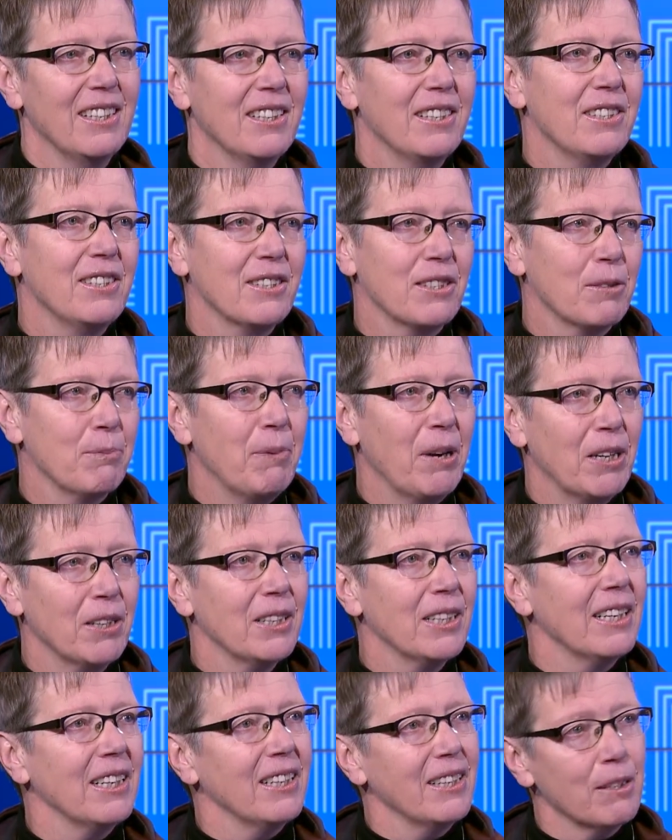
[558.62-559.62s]
the
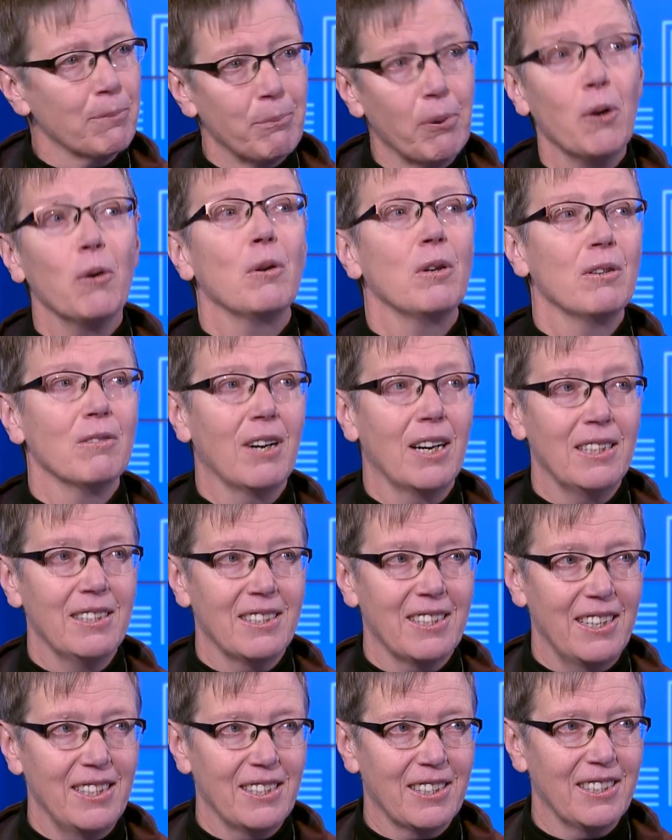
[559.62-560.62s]
disparity, the
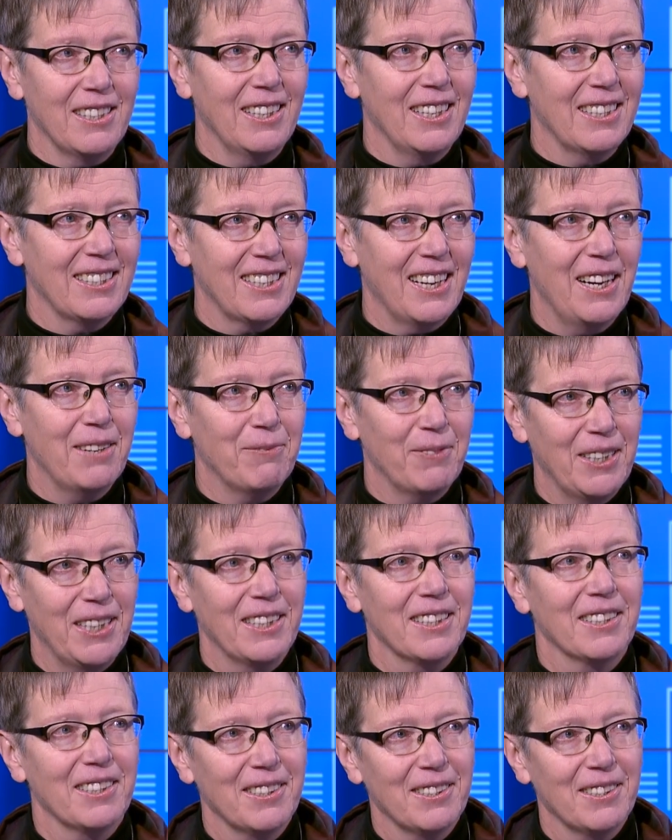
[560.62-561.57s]
polarization that's so happening. So there's